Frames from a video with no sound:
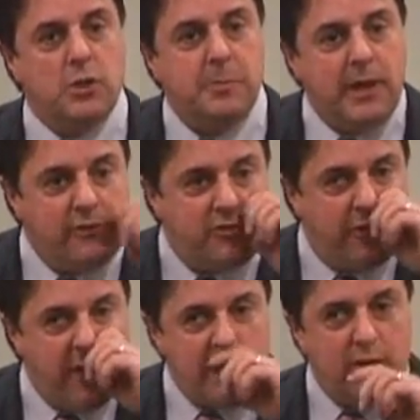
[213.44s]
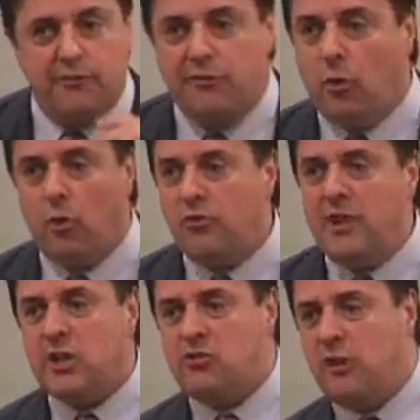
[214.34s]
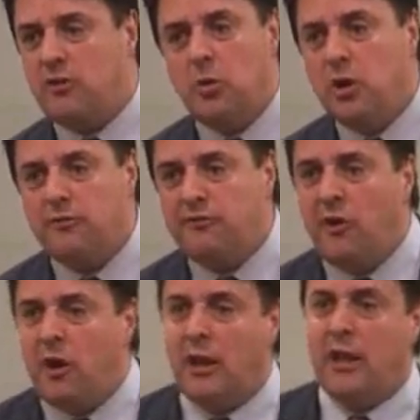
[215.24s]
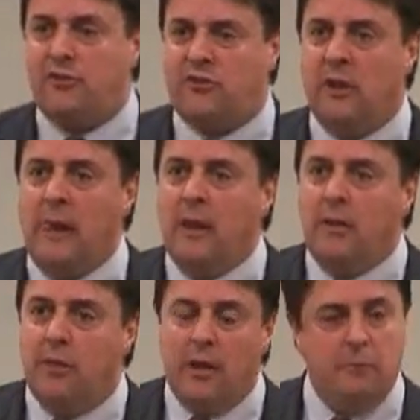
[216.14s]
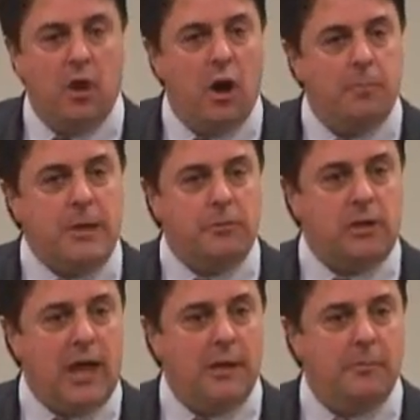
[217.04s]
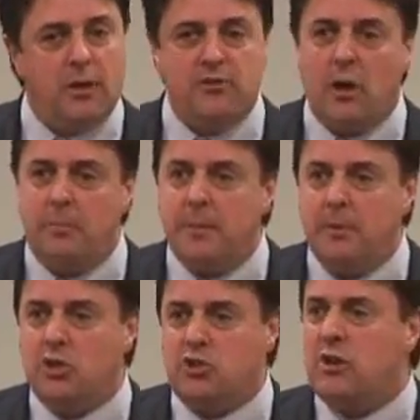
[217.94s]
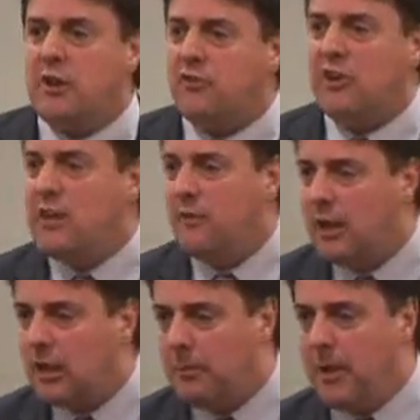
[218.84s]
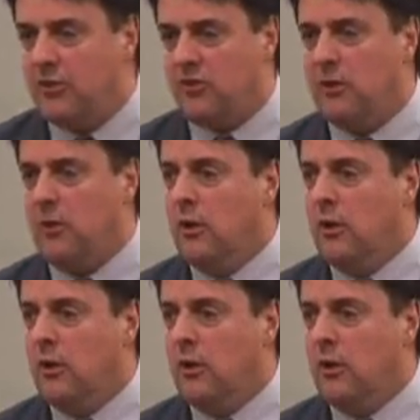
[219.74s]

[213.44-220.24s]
Which means that they can afford, naturally, to work for far less than our people can, because our people are trying to save a little bit.